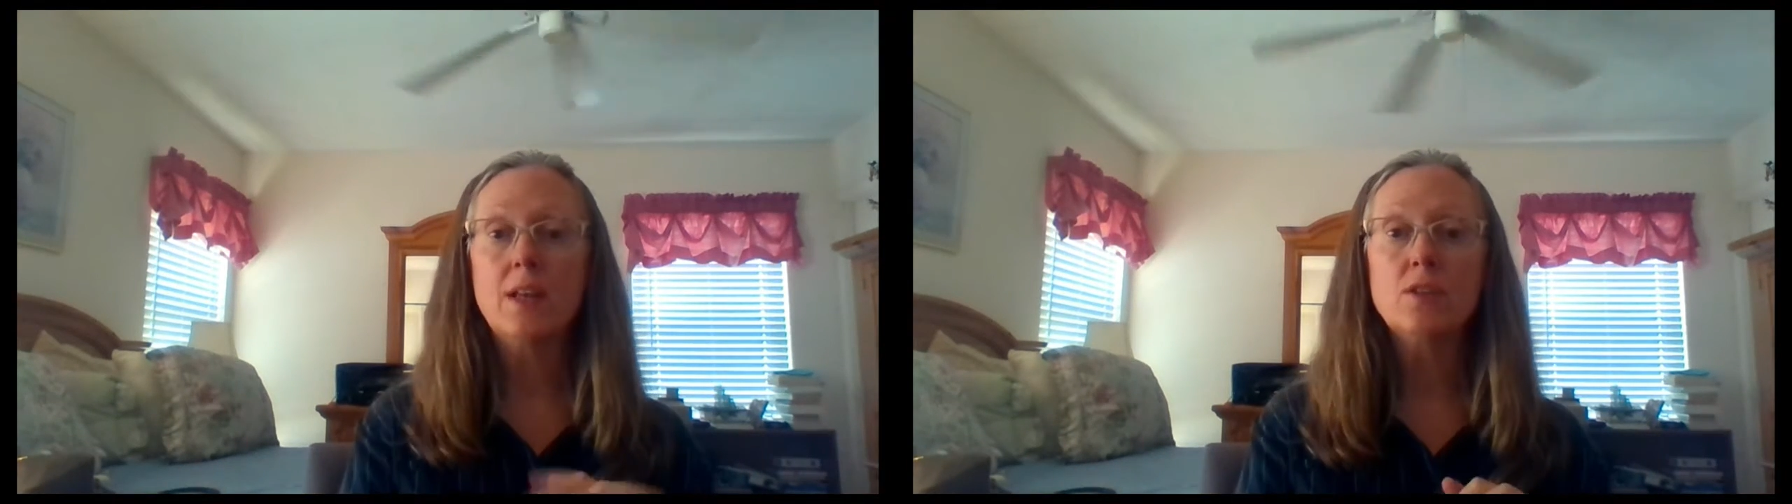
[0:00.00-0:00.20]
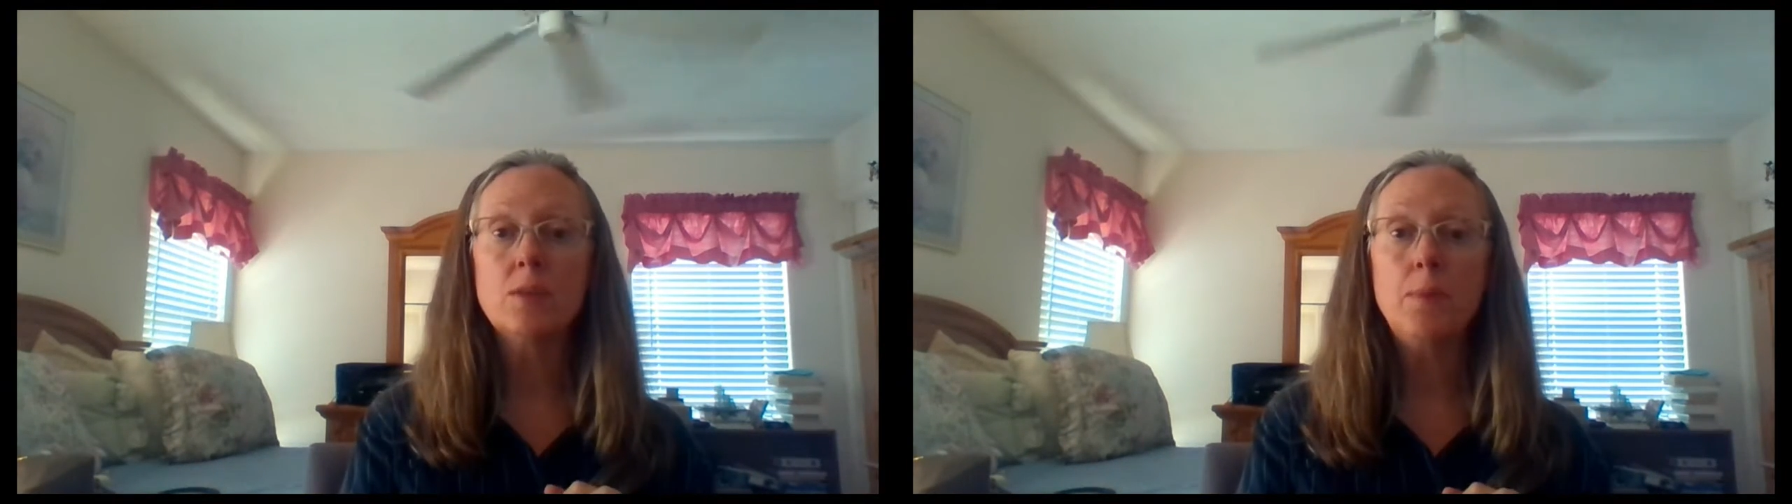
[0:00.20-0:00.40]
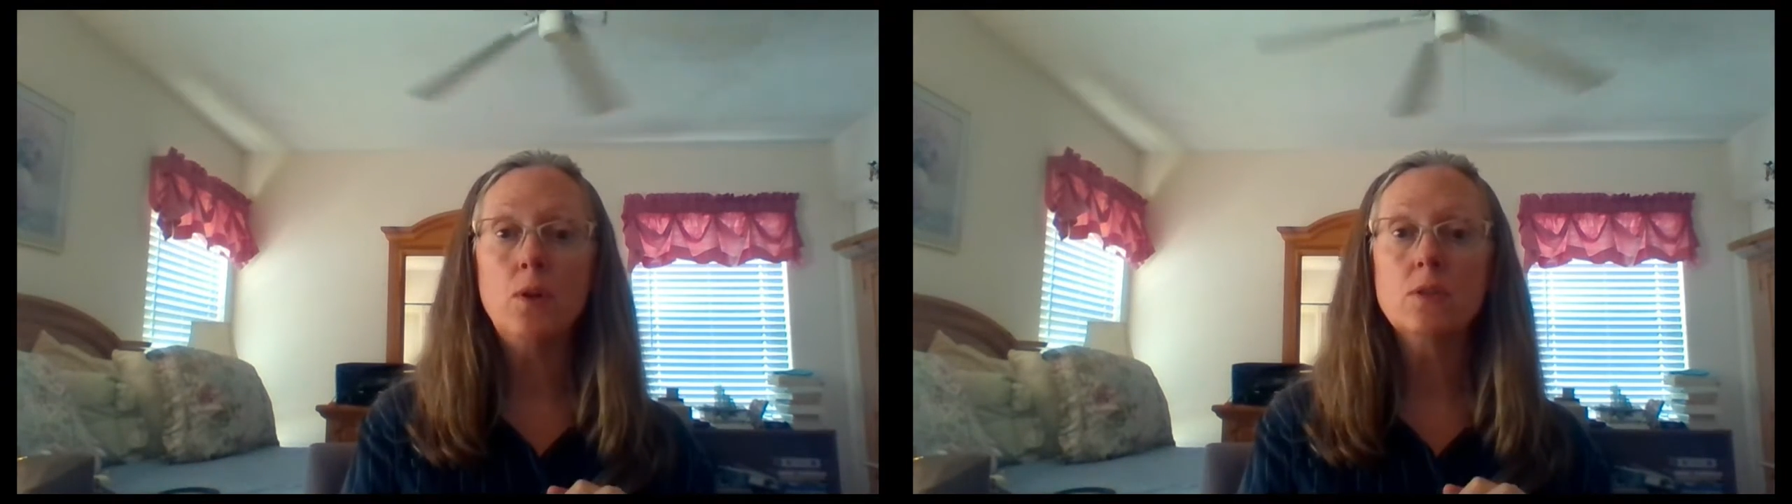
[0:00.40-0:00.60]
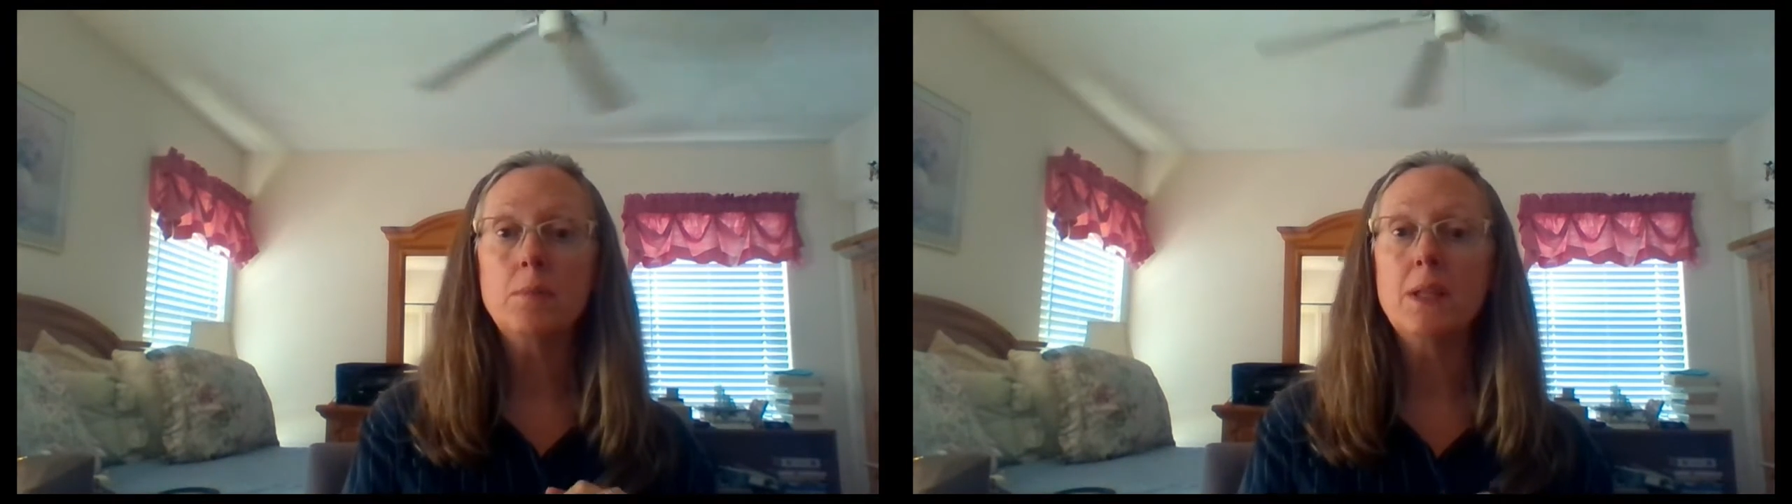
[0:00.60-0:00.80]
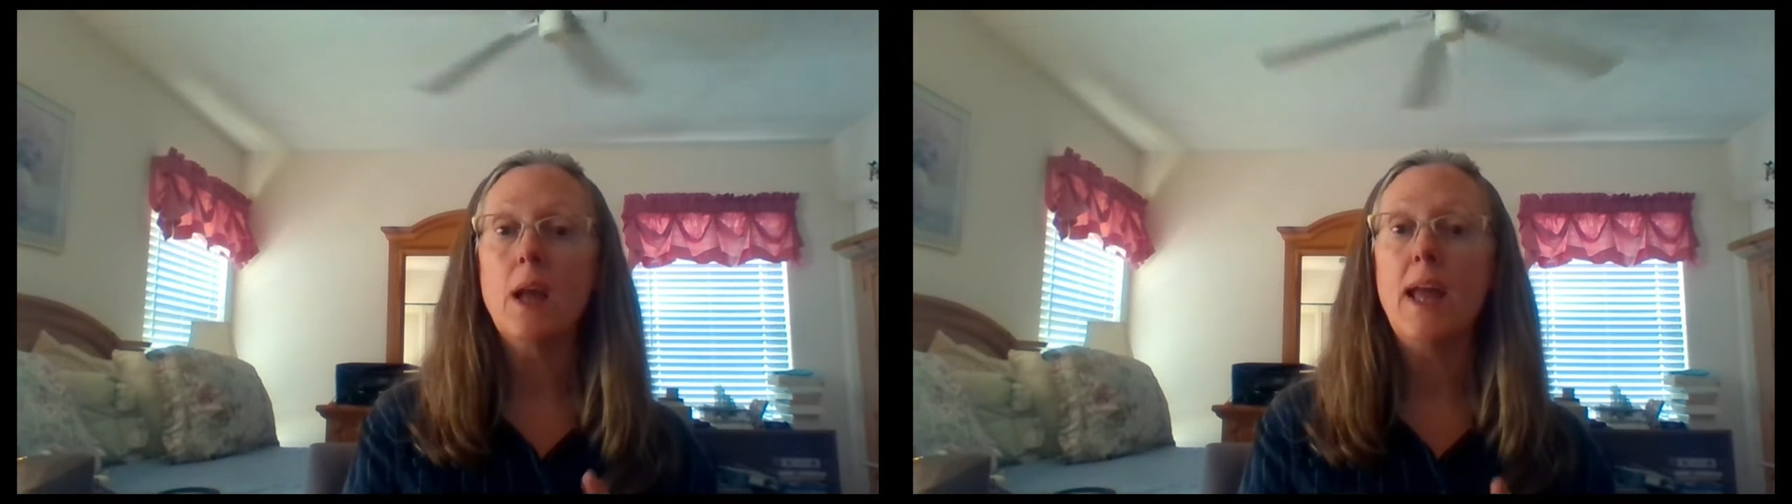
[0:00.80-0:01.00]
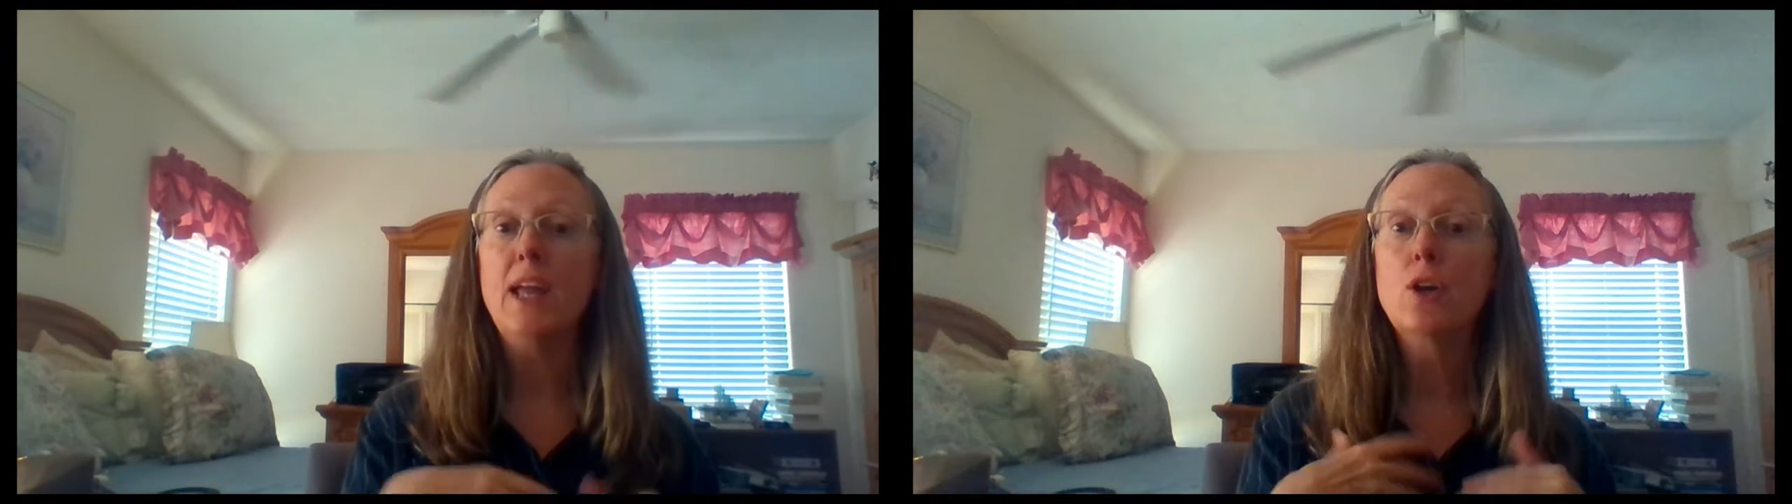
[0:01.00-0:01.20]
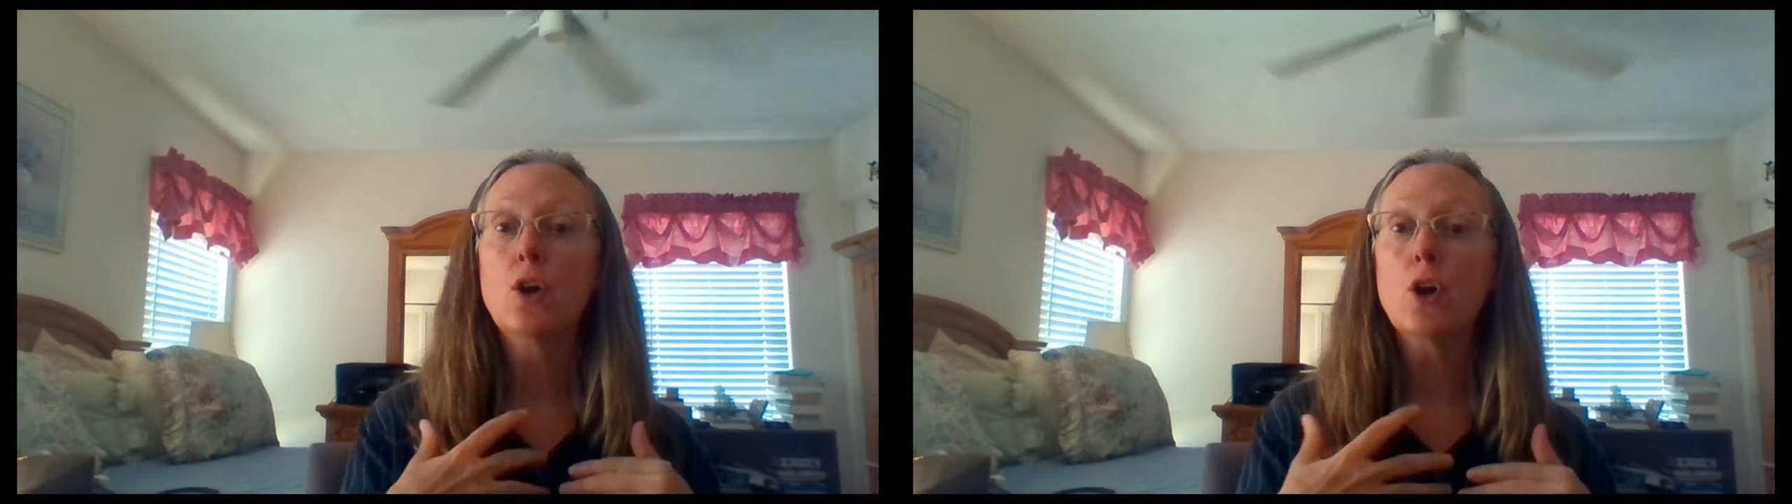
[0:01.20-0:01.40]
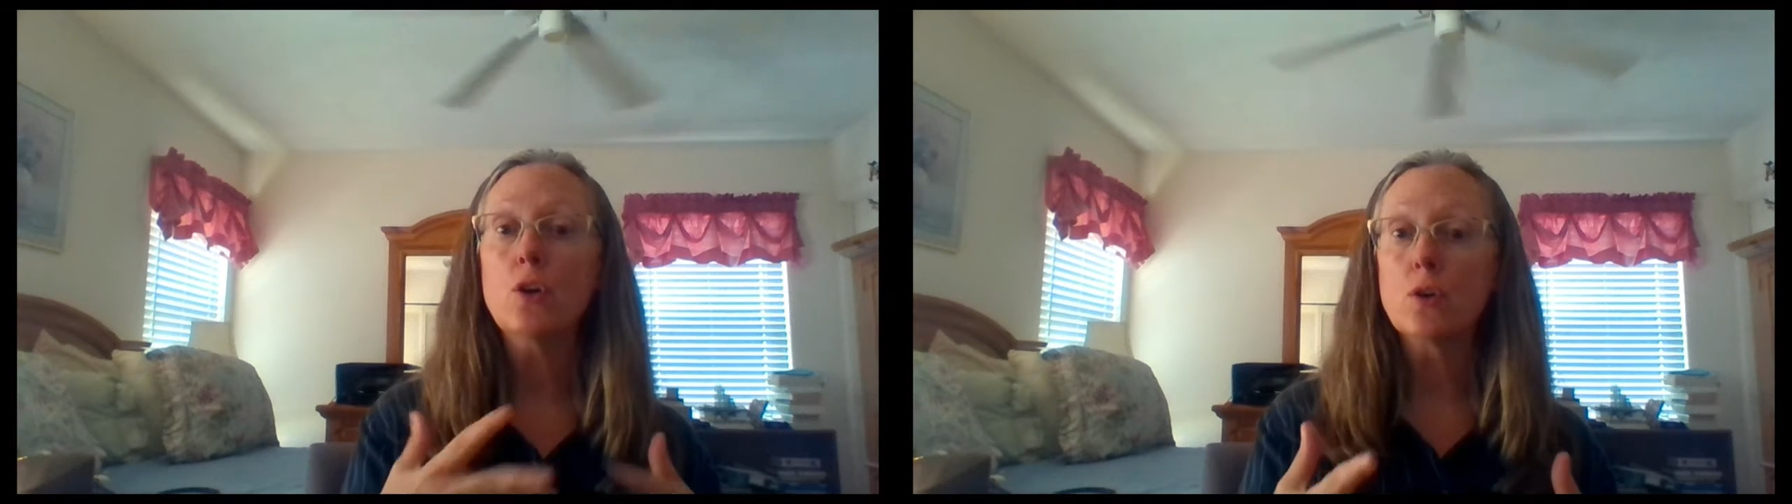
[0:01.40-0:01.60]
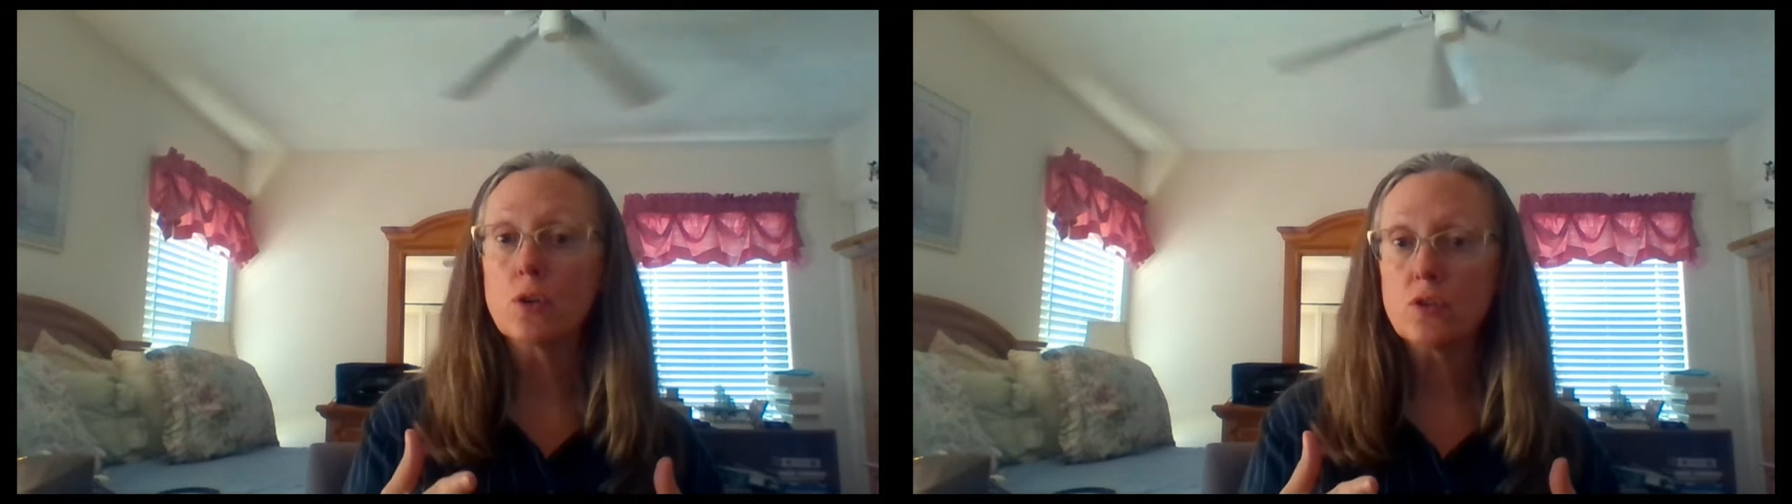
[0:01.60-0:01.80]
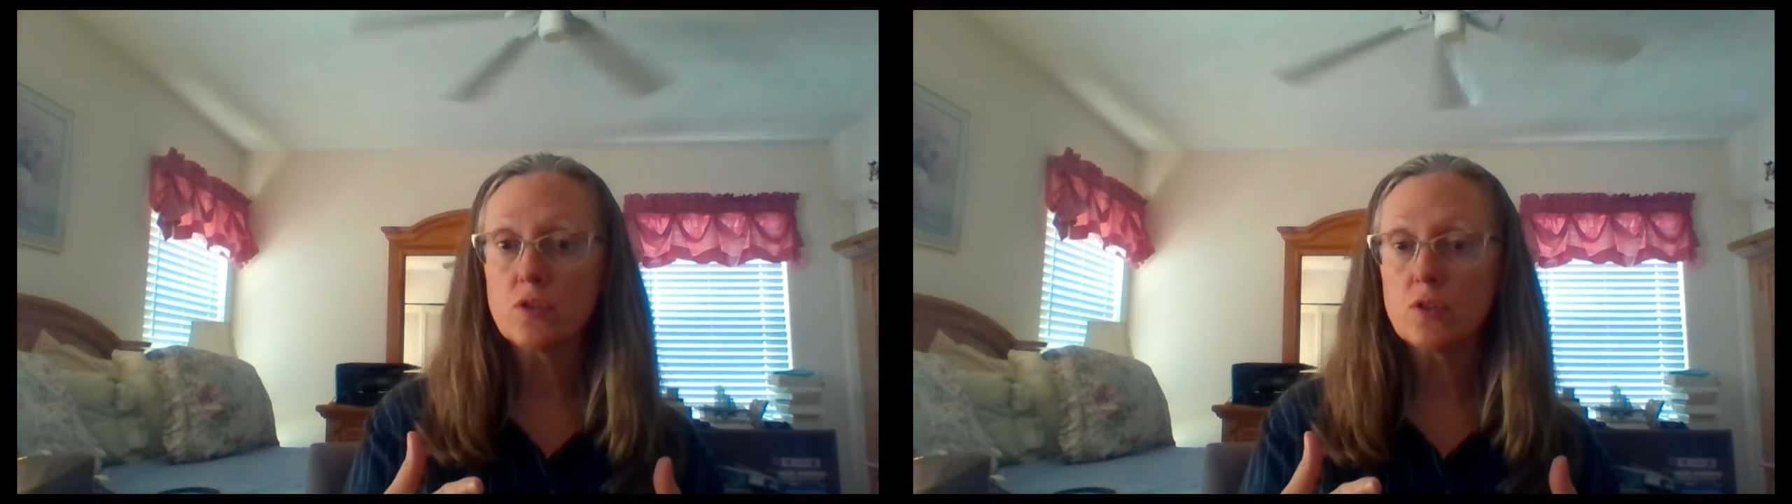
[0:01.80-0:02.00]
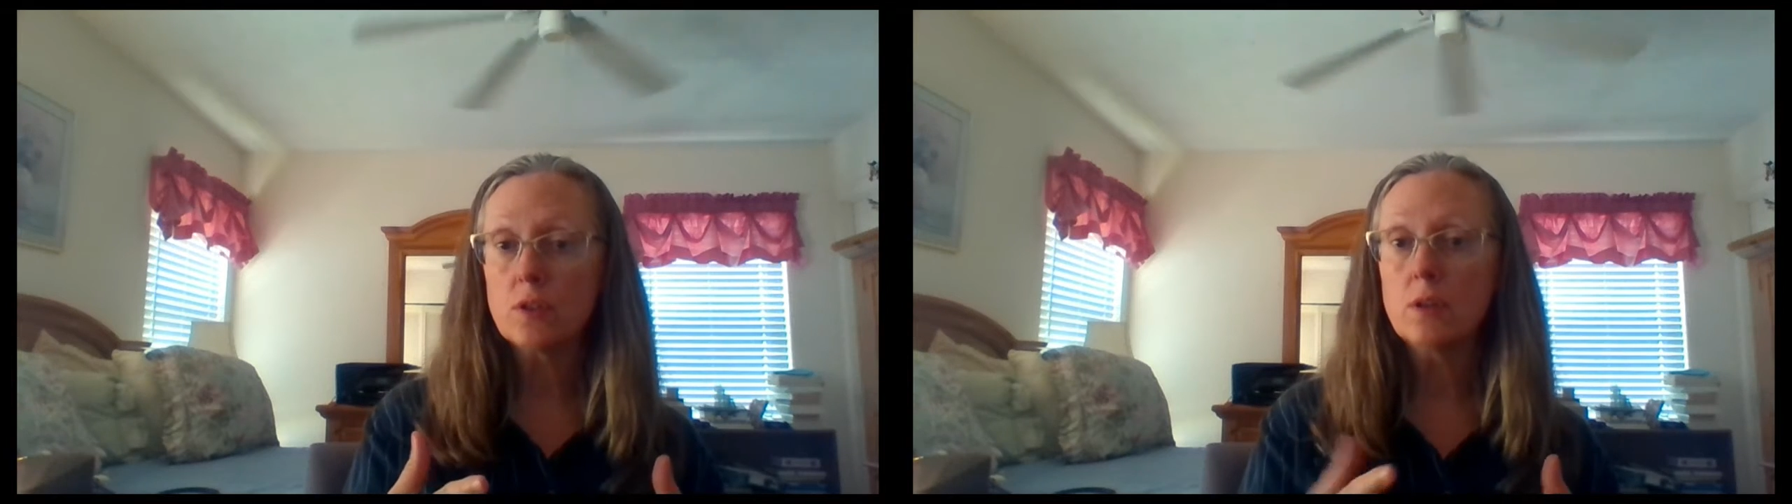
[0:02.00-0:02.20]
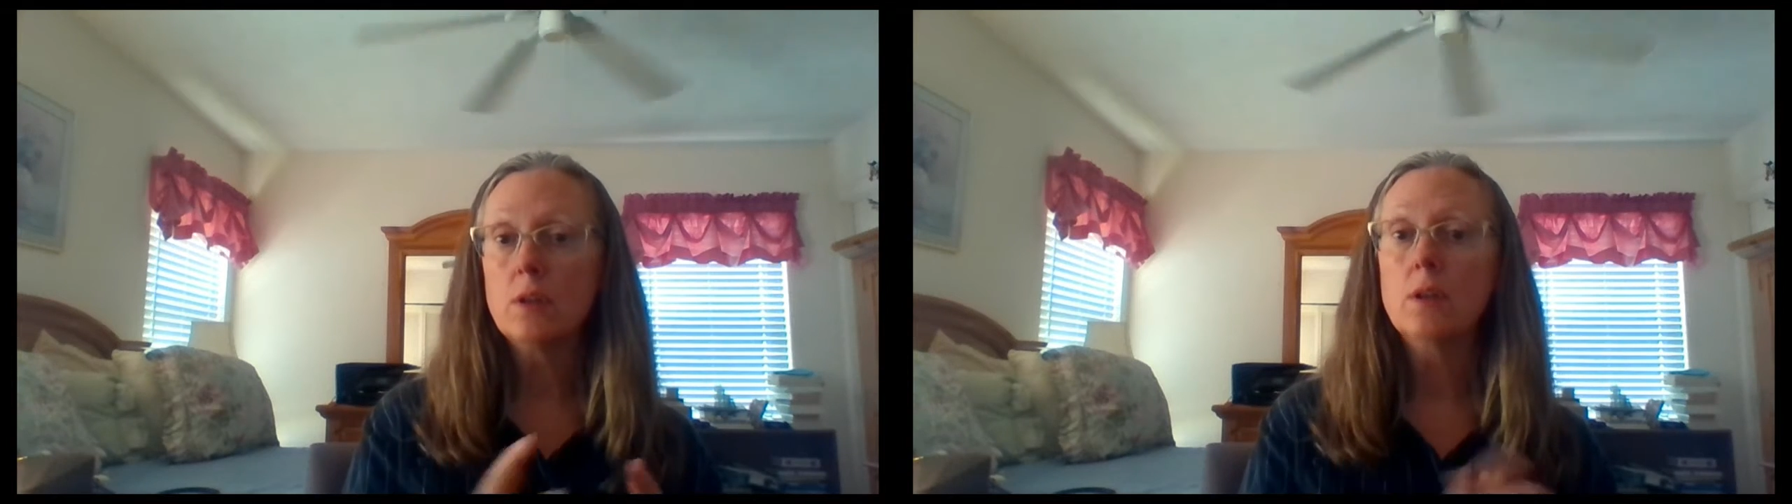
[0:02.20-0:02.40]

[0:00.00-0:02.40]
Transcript: that is supposedly a curse